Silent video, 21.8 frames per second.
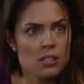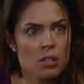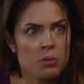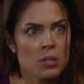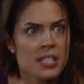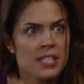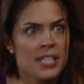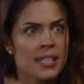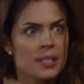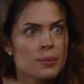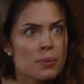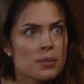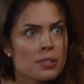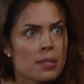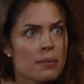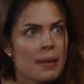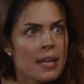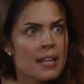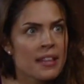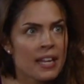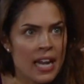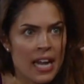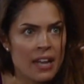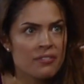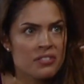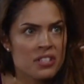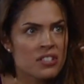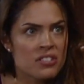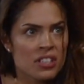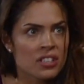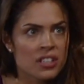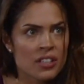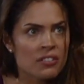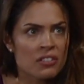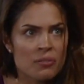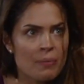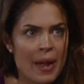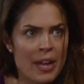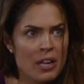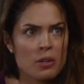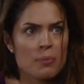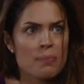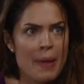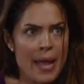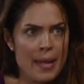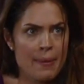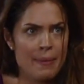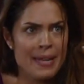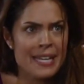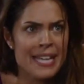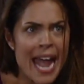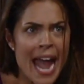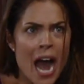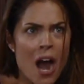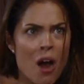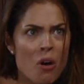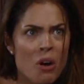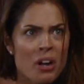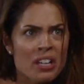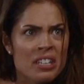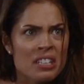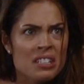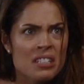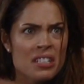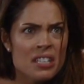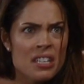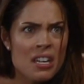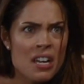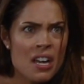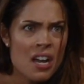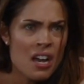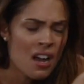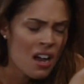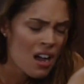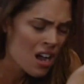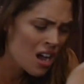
So what is that supposed to mean? That I have to deliver my own baby now? No, what I'm